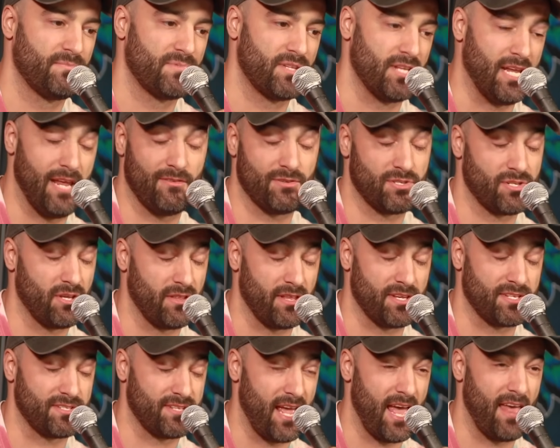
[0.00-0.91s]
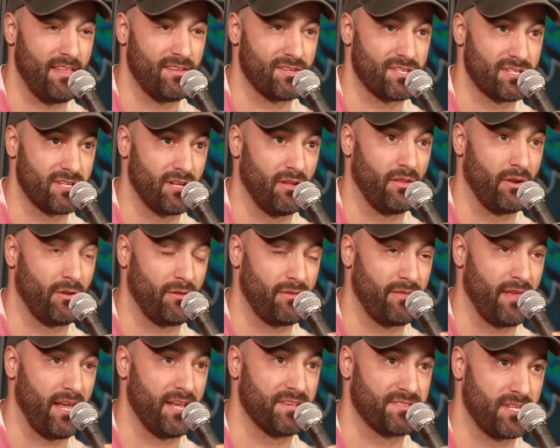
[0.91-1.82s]
Even to this day, there's still little
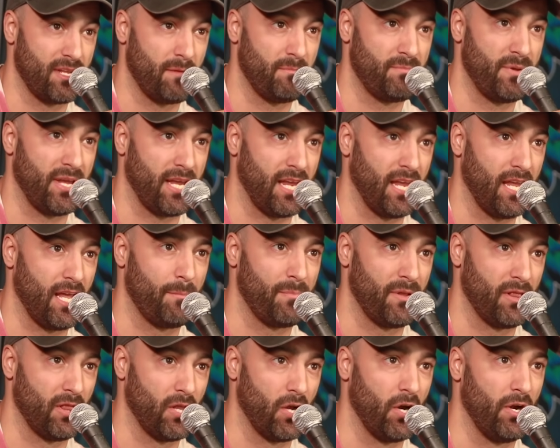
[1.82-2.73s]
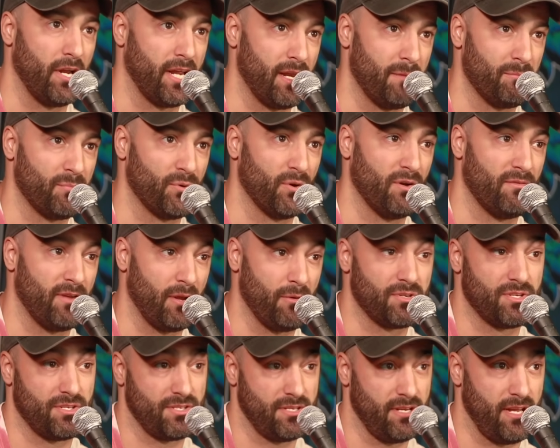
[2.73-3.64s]
things that I'm picking up and learning and improving,
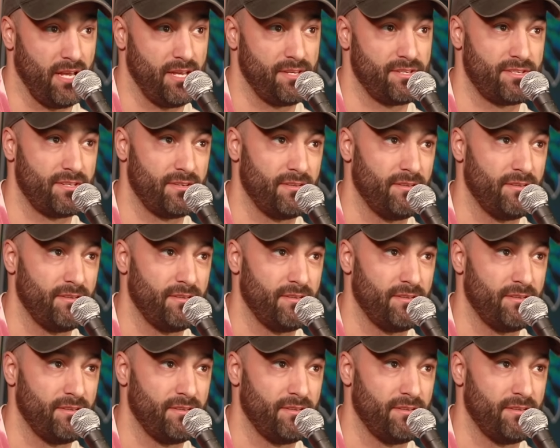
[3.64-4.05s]
which is nice.